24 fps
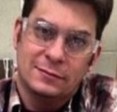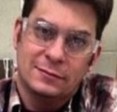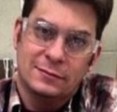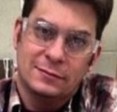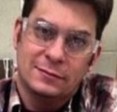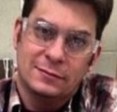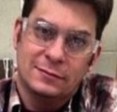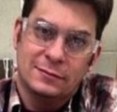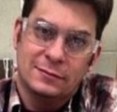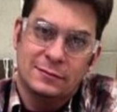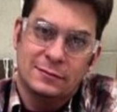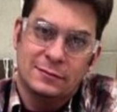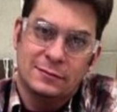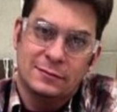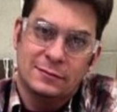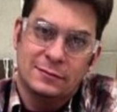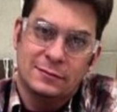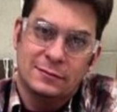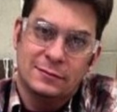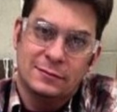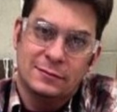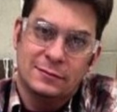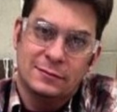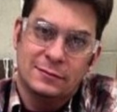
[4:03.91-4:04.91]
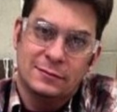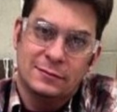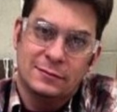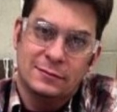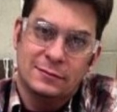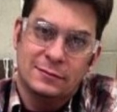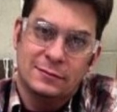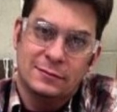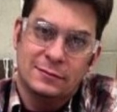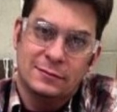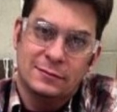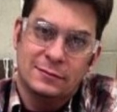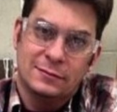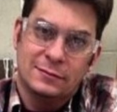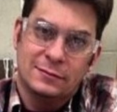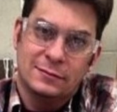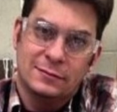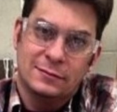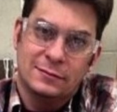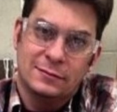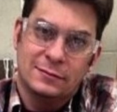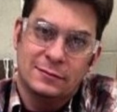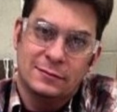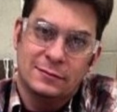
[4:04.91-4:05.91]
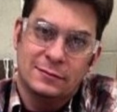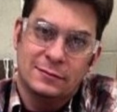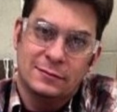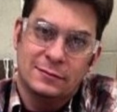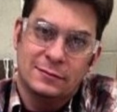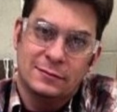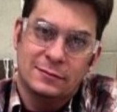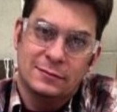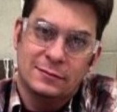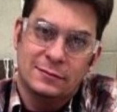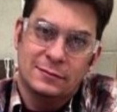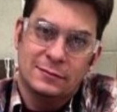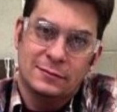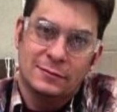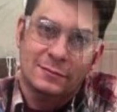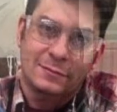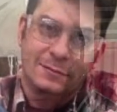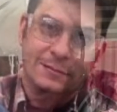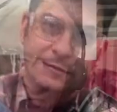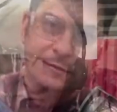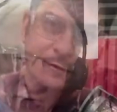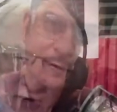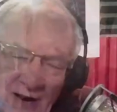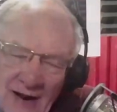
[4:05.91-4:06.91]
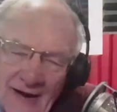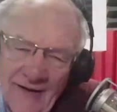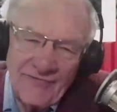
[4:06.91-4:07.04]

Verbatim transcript: All right. Yeah, Aaron. Uh, there's Tesla.